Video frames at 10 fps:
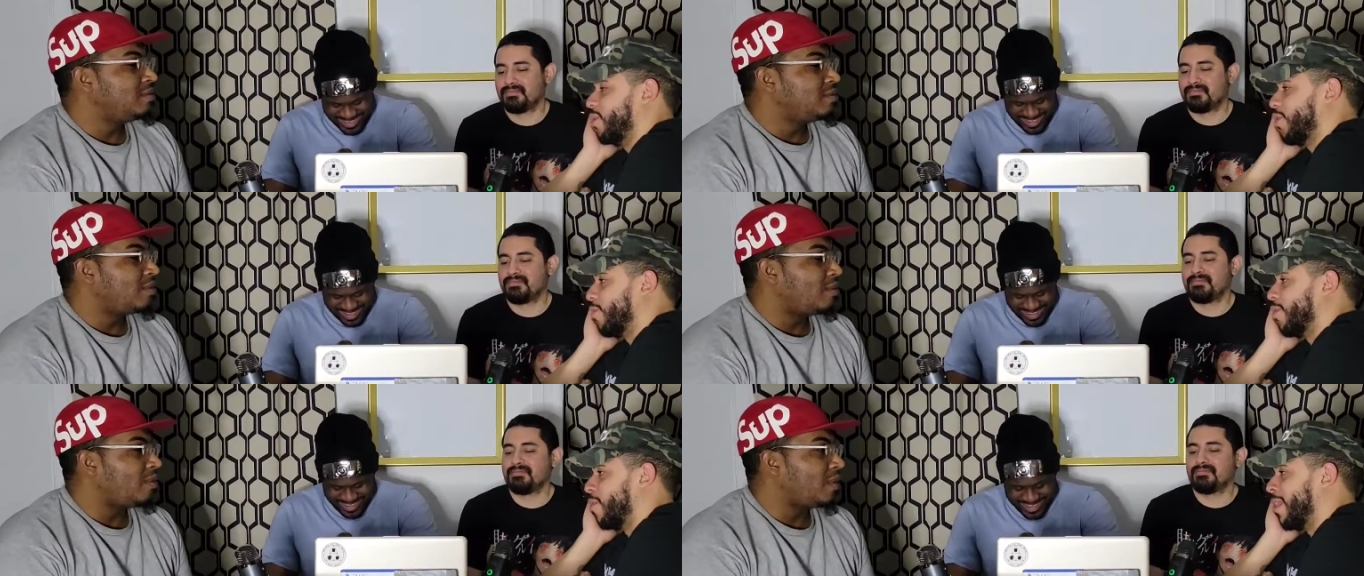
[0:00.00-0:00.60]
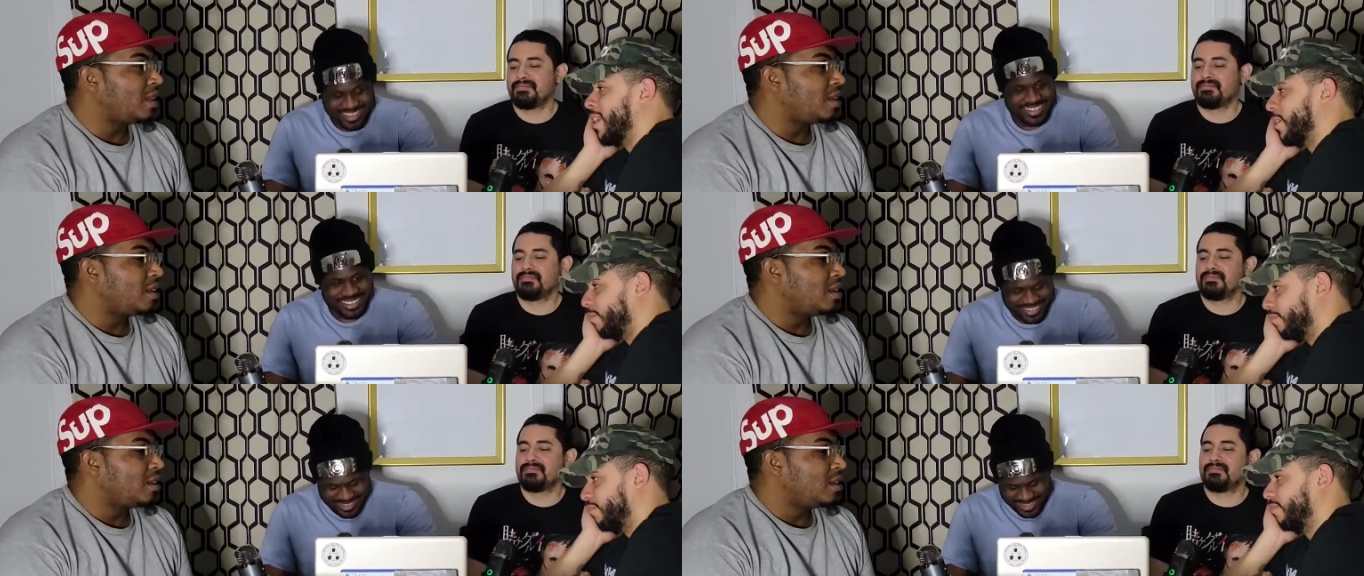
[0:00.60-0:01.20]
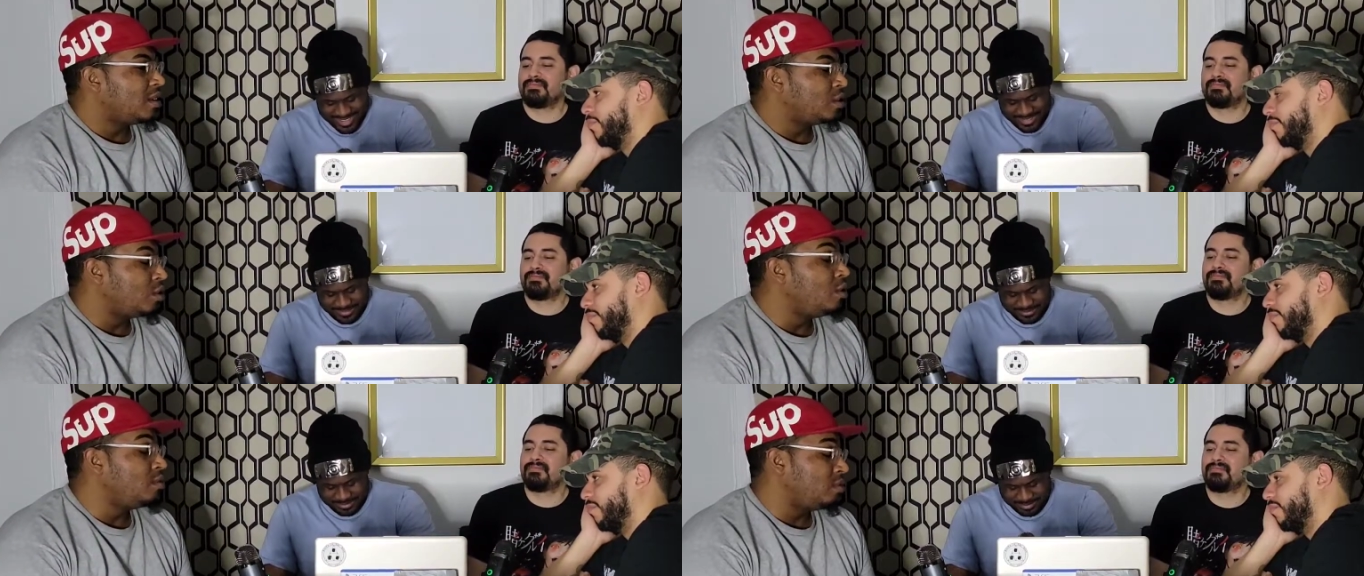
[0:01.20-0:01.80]
Speaker 1: So it's Hermione.
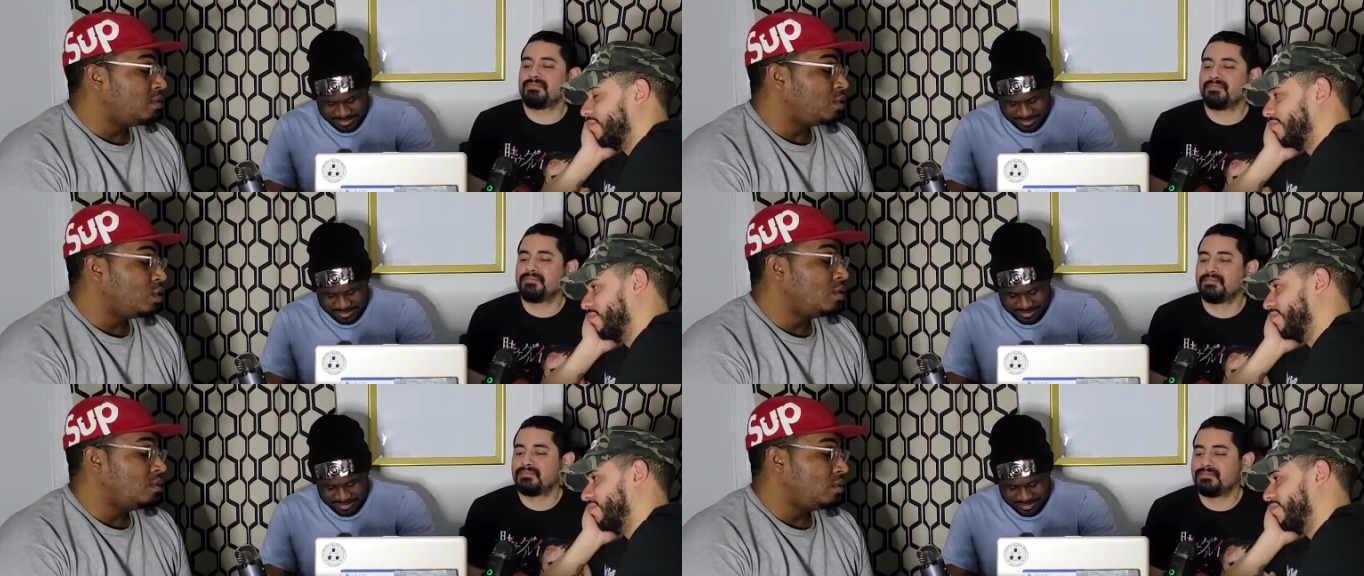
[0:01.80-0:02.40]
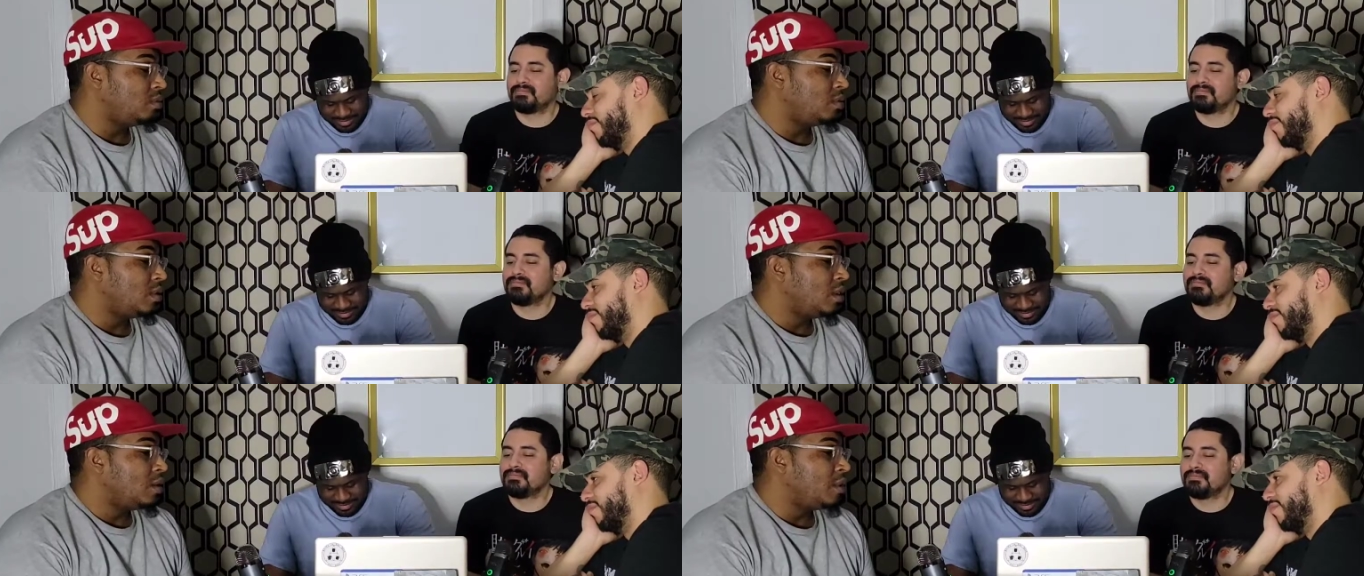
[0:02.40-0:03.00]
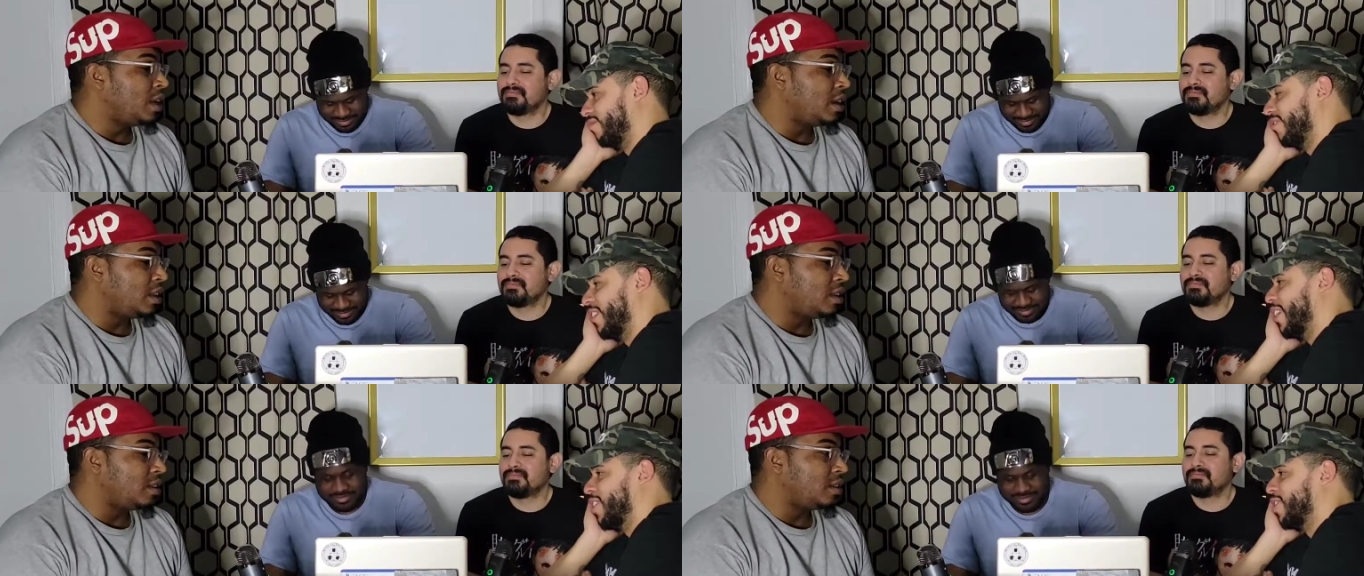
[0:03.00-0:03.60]
True, true. But
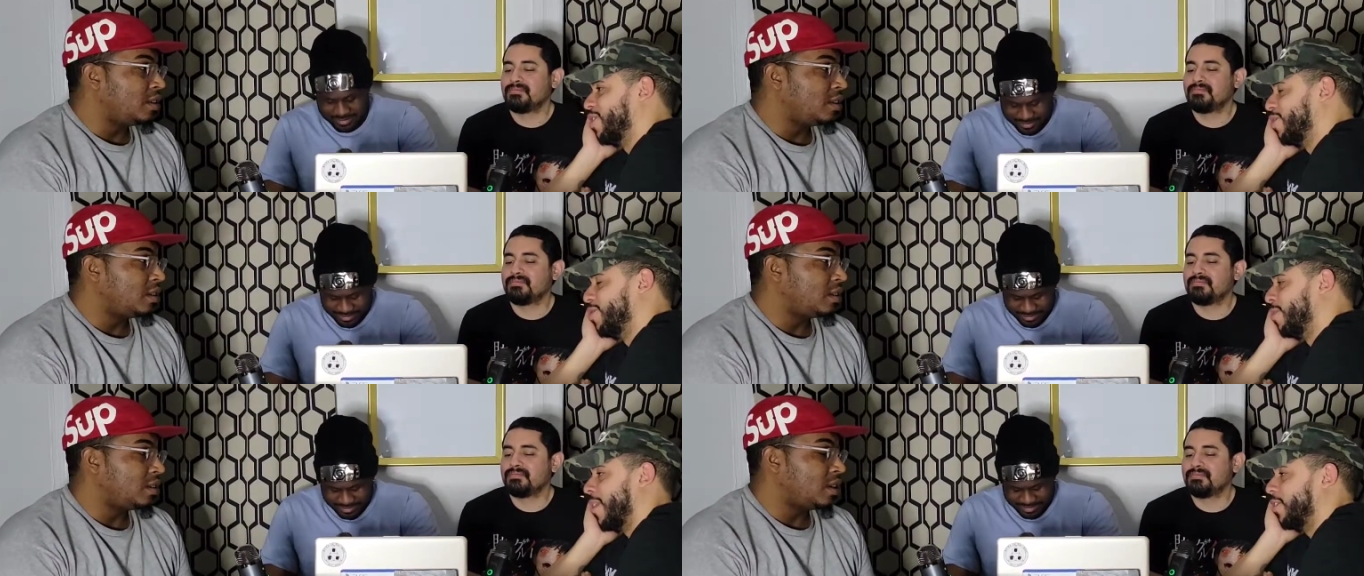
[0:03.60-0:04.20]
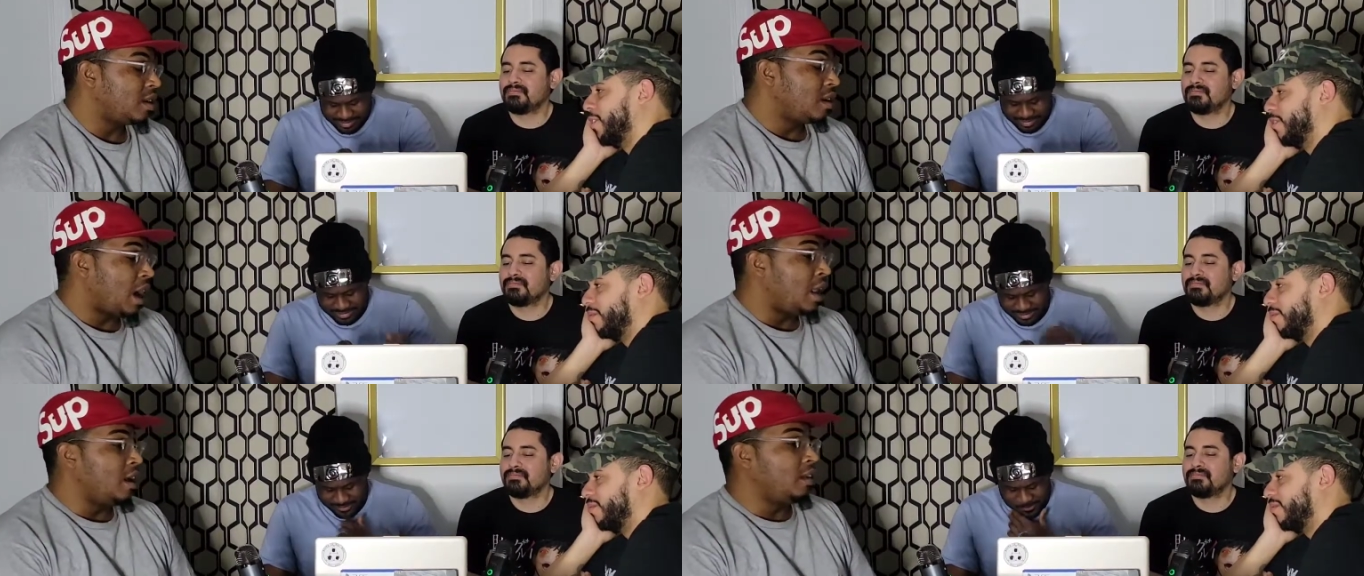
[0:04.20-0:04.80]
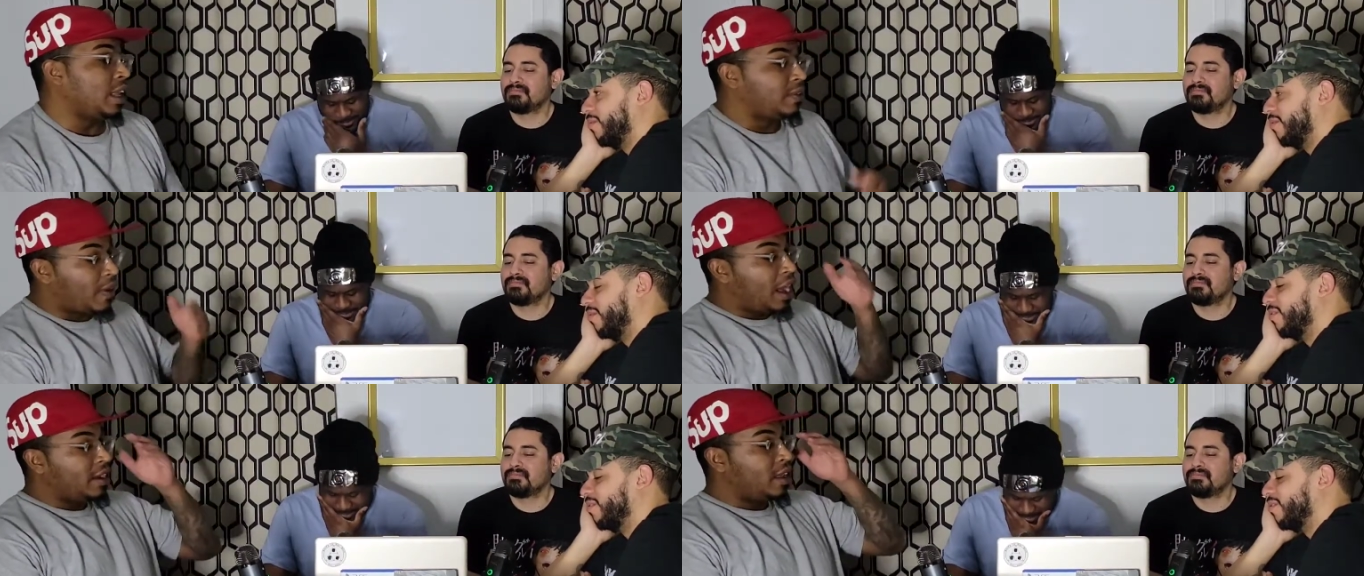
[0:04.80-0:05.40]
they could still use magic. I know, that's
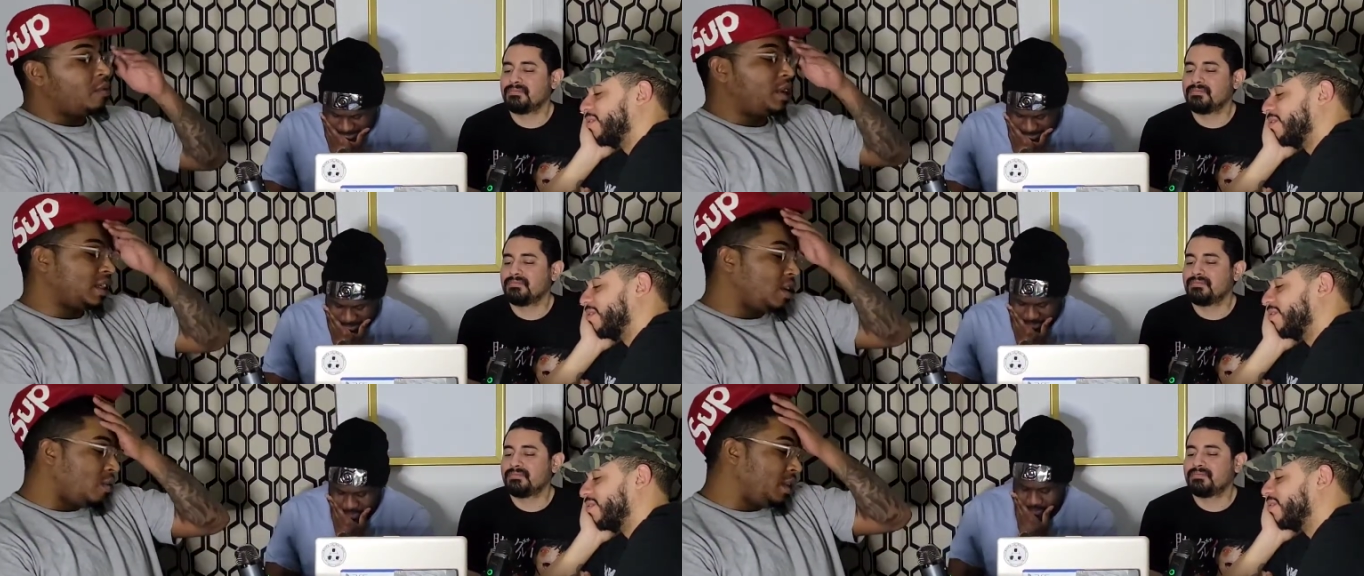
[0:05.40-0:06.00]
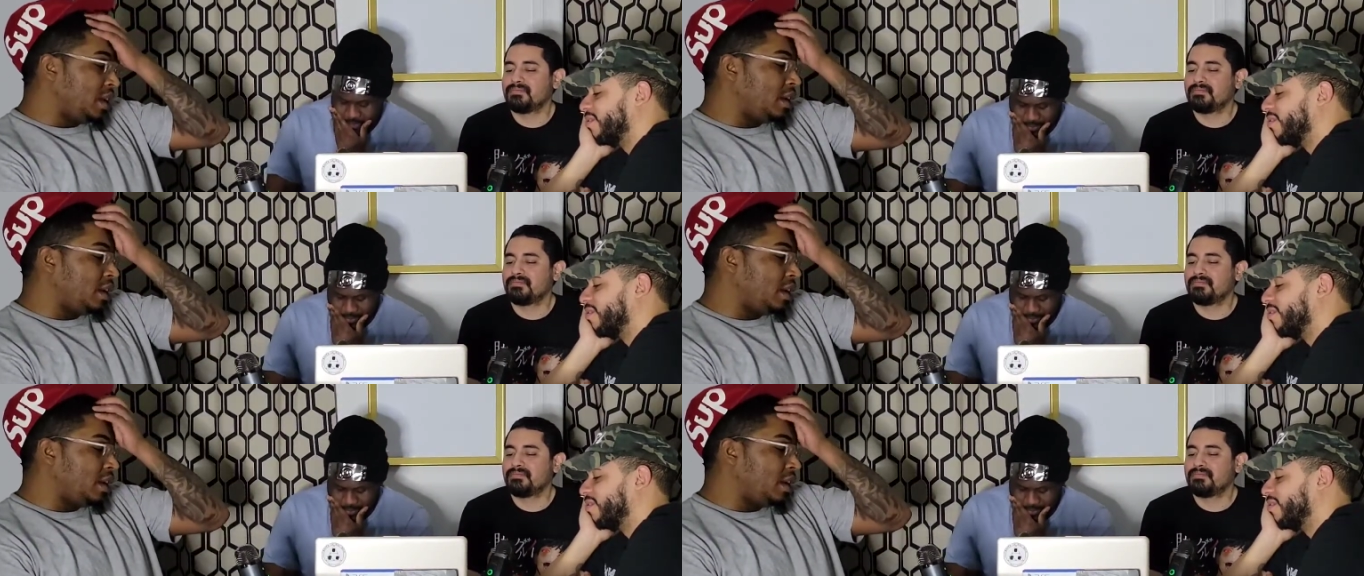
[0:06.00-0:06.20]
fire though, because homie